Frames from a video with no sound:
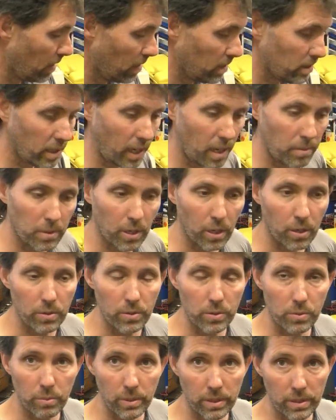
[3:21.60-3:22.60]
Same
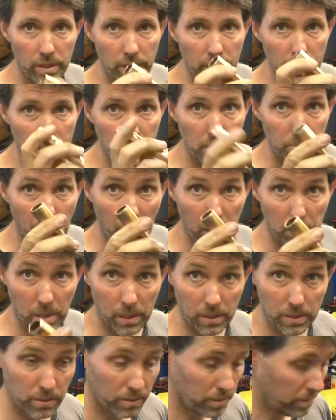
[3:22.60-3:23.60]
goes with the spark
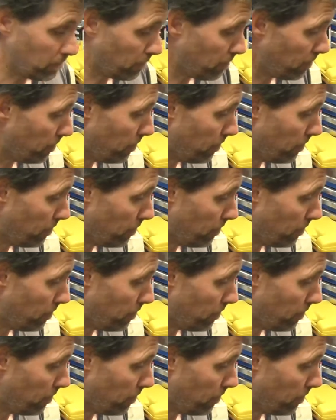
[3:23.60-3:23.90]
plug tool.